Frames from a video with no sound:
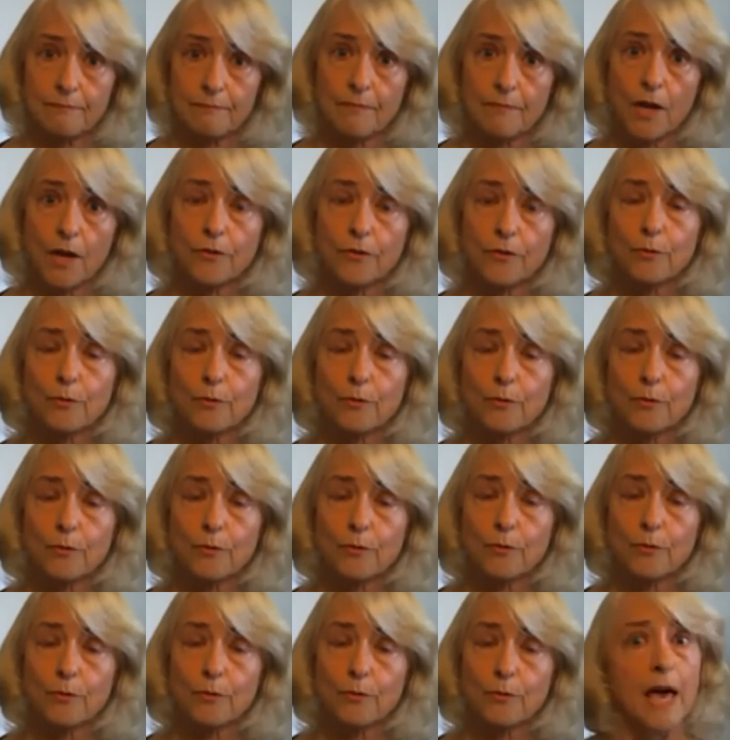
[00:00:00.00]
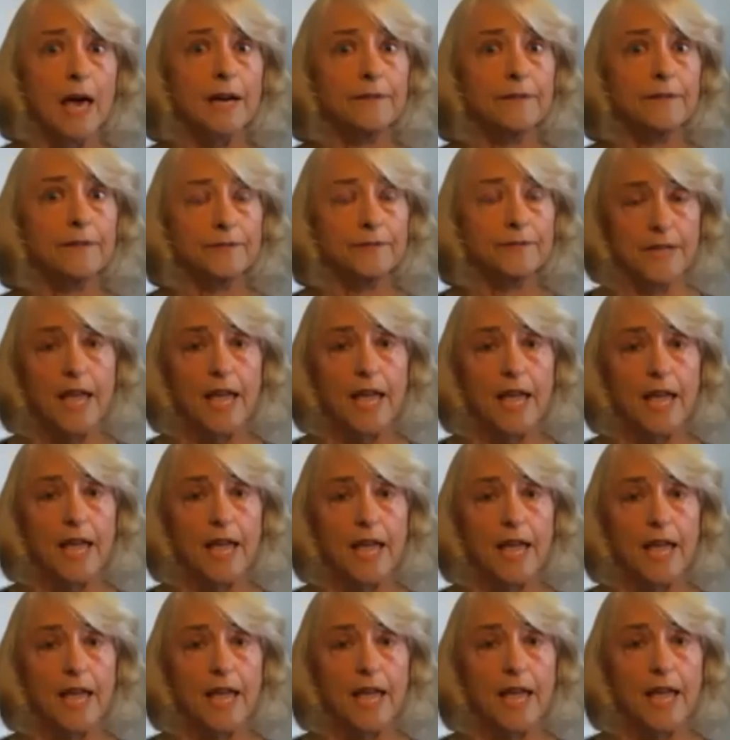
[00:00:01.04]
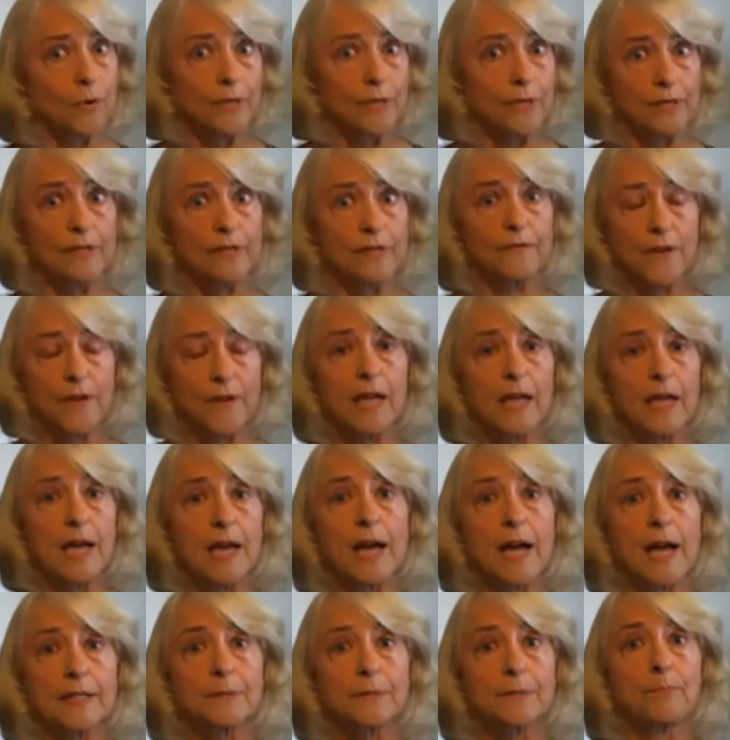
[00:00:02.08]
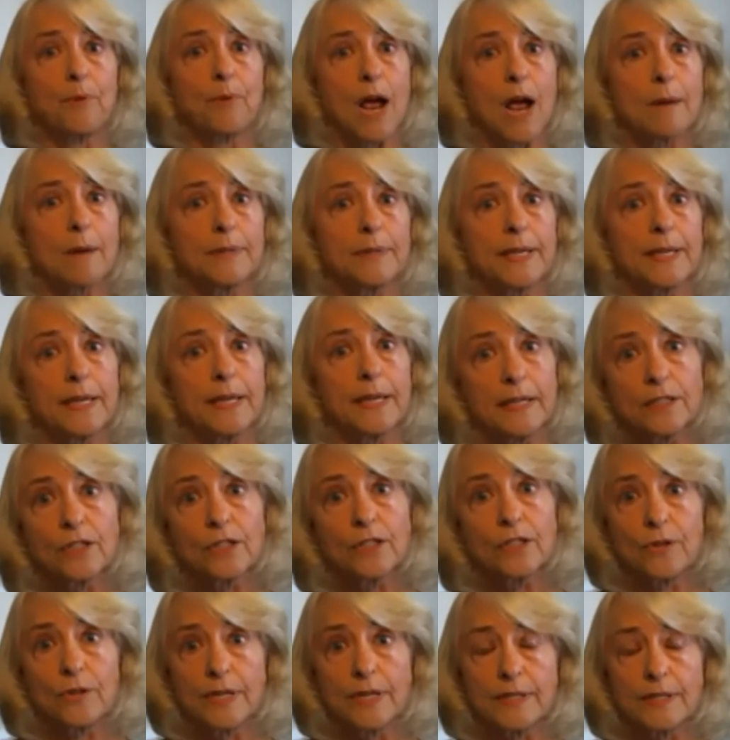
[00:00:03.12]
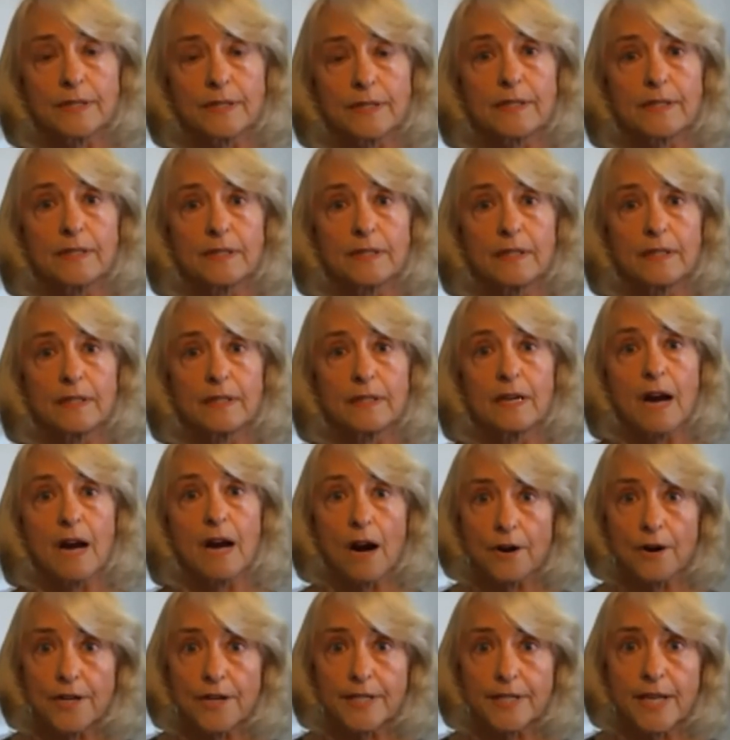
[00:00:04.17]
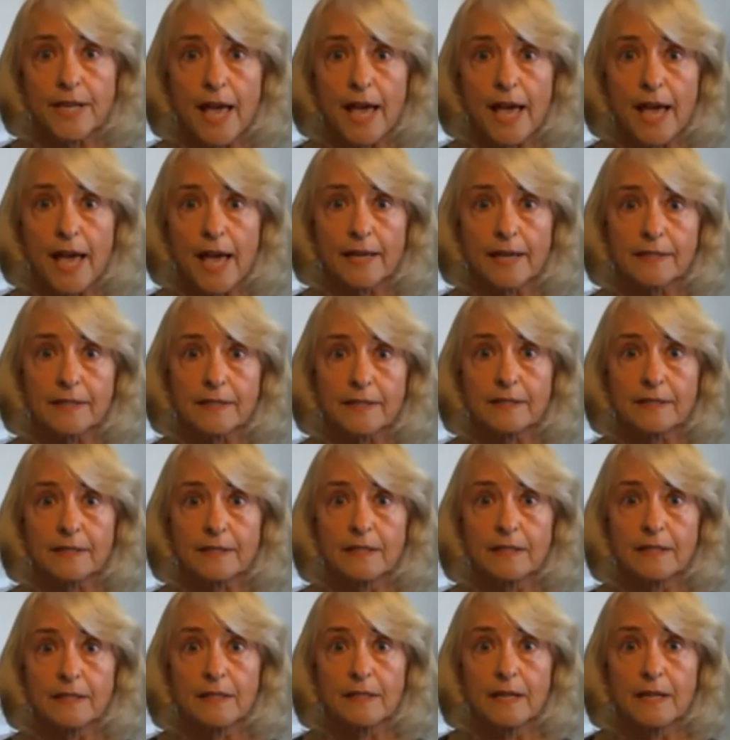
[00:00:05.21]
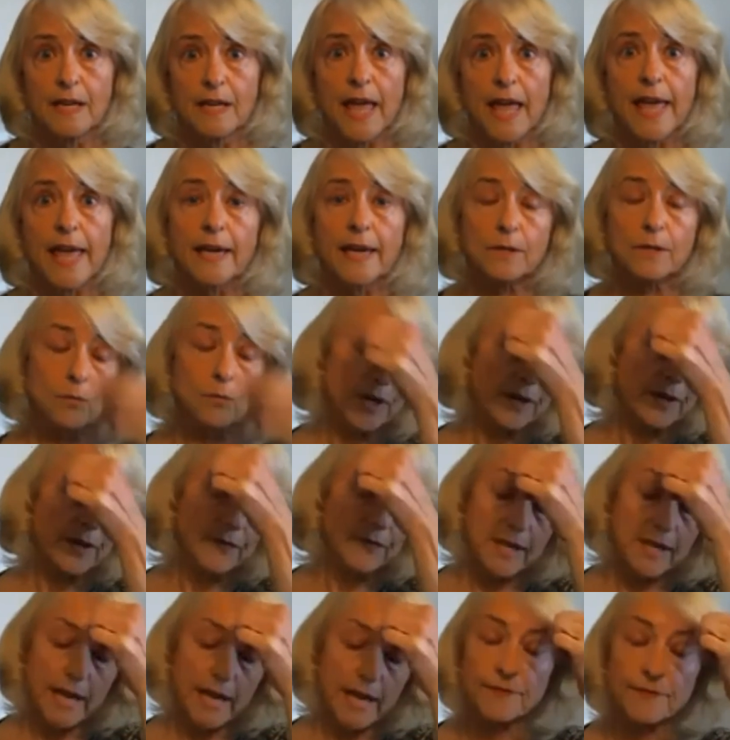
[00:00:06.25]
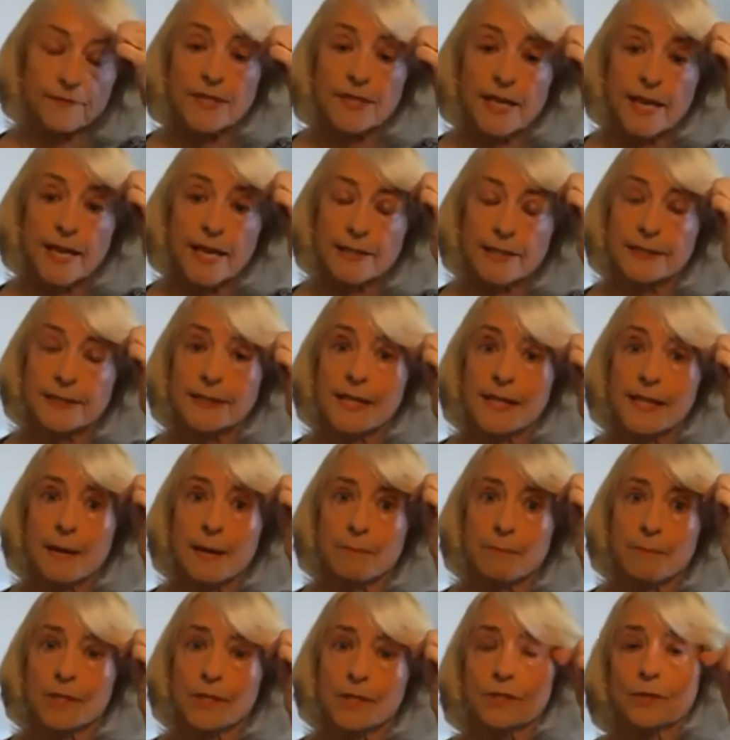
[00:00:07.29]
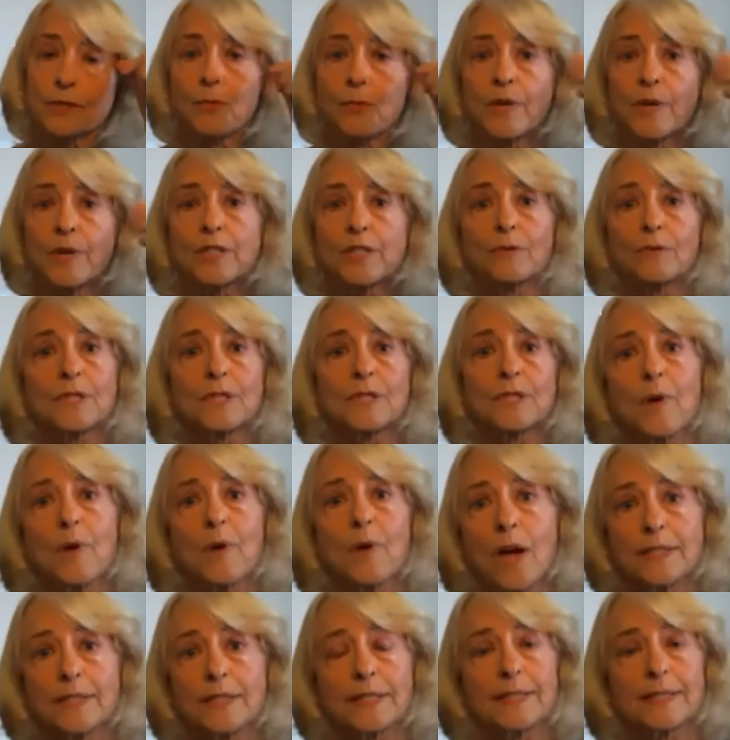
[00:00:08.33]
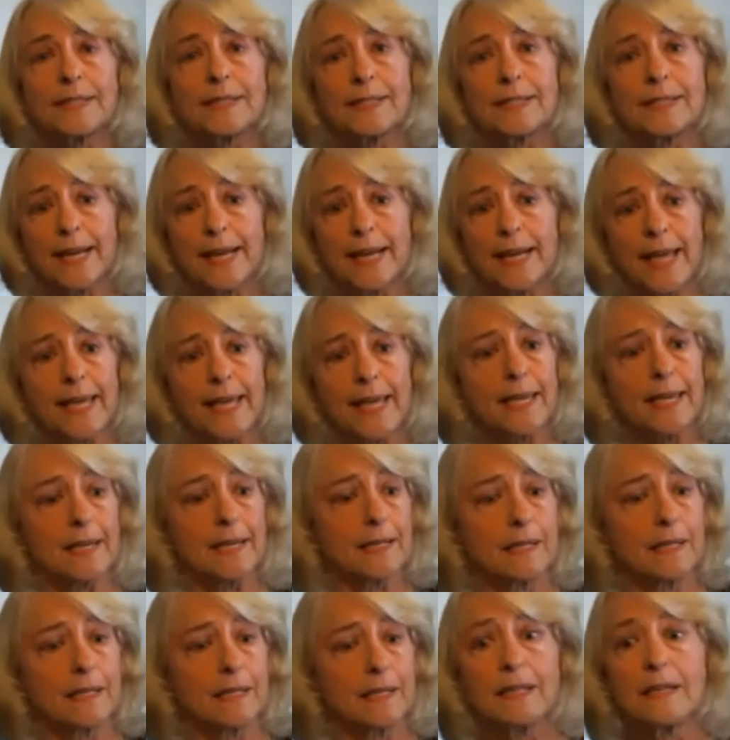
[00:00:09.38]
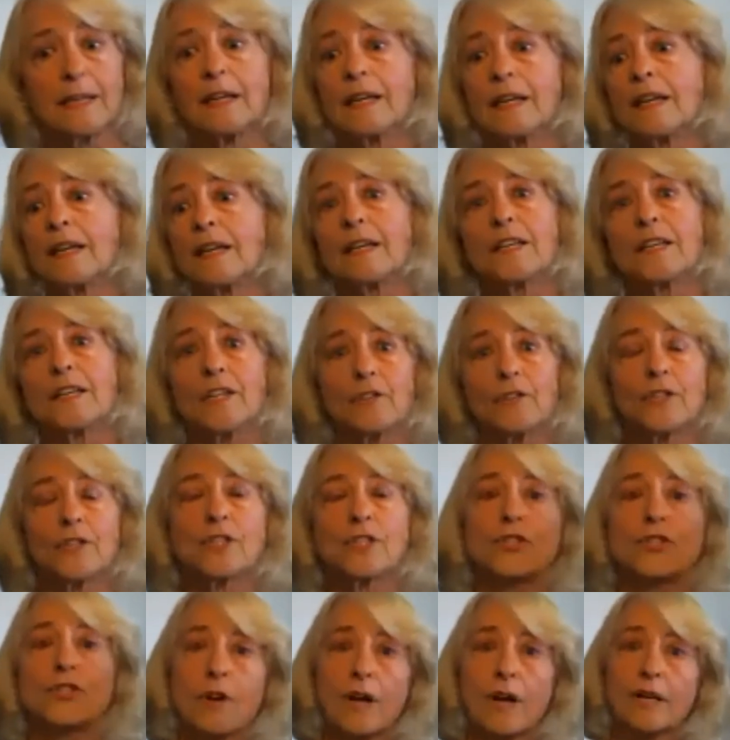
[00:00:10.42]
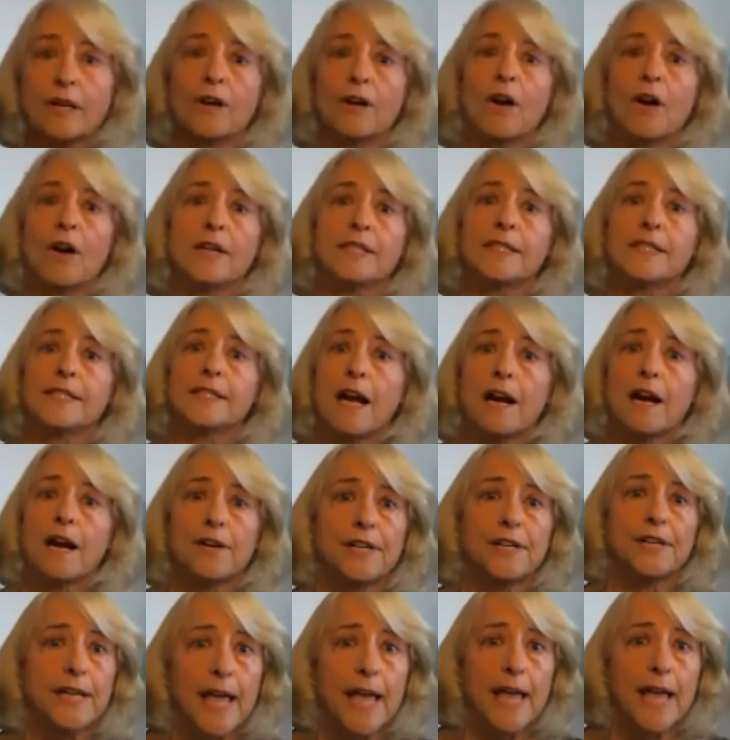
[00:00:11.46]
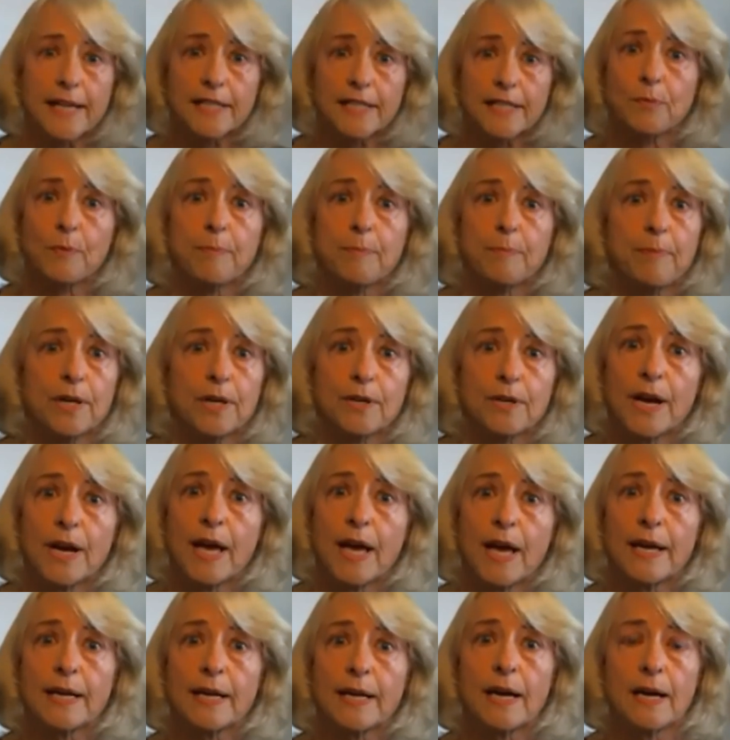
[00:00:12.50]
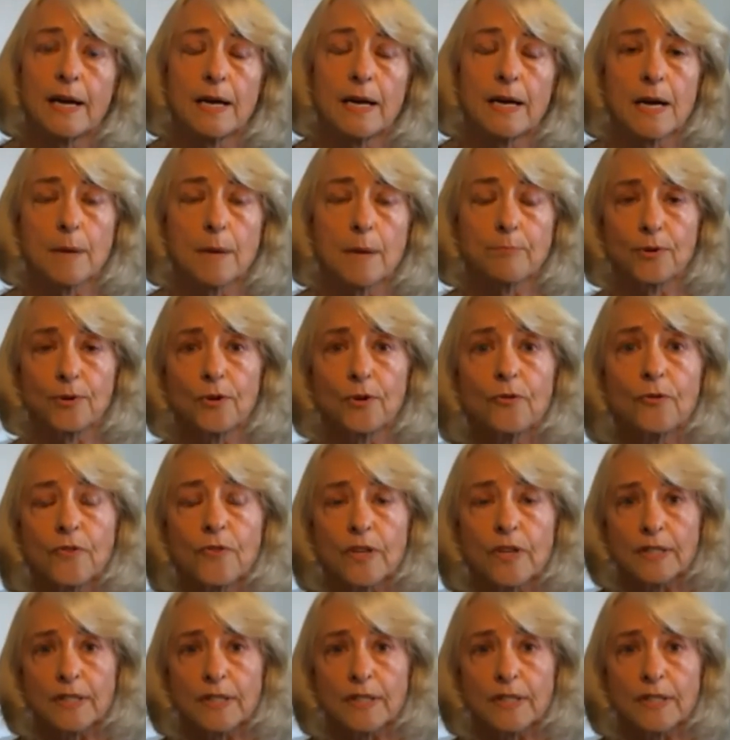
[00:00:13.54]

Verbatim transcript: There was a lot of data showing that Vioxx probably increased heart attacks. And one of the F D A examiners went to his boss and said, hey, you know, this drug causes heart attacks. We better not uh, approve it.